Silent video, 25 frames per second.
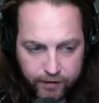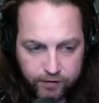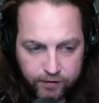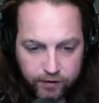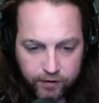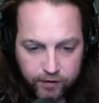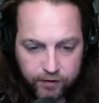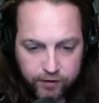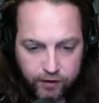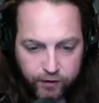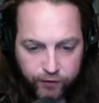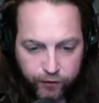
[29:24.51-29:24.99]

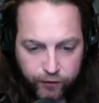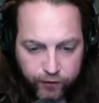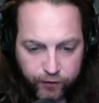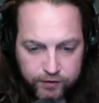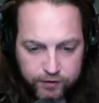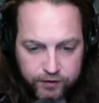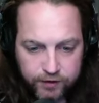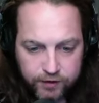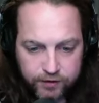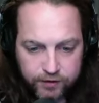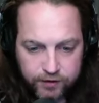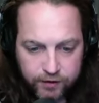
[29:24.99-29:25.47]
The
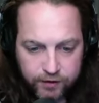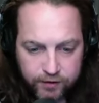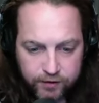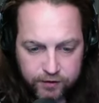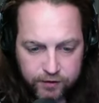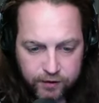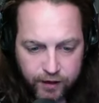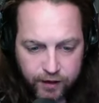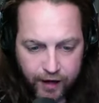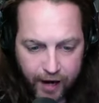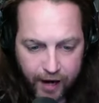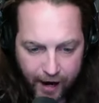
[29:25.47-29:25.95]
difference
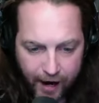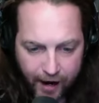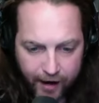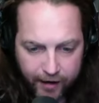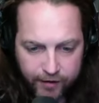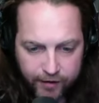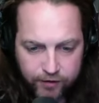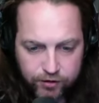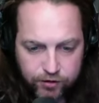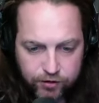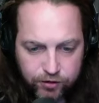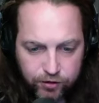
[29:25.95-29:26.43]
is
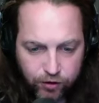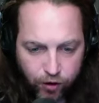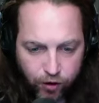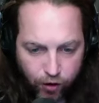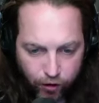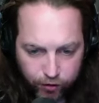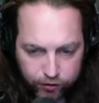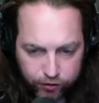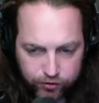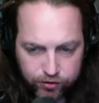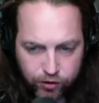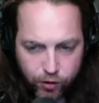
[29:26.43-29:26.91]
I should
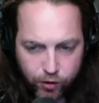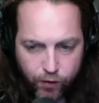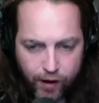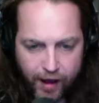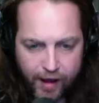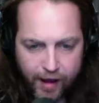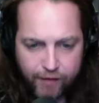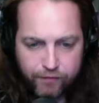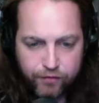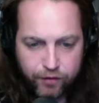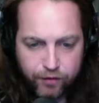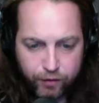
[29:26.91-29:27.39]
also
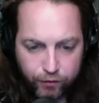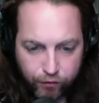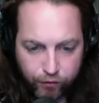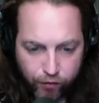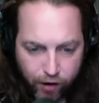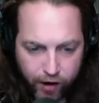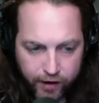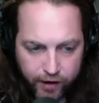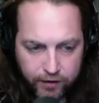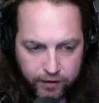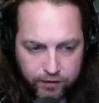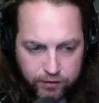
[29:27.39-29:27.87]
have the
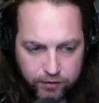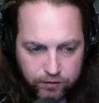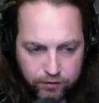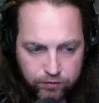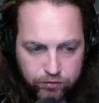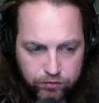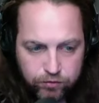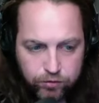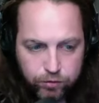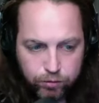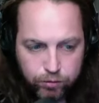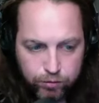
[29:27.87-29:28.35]
right
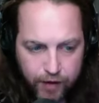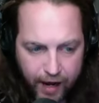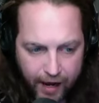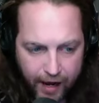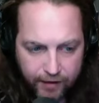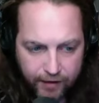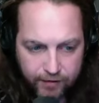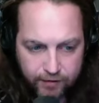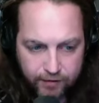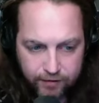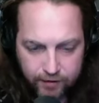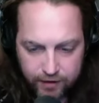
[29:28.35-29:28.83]
to
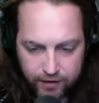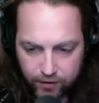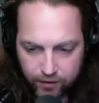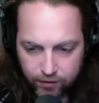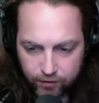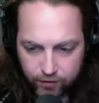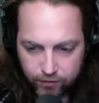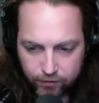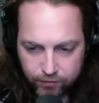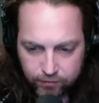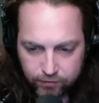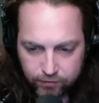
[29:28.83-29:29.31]
not kneel.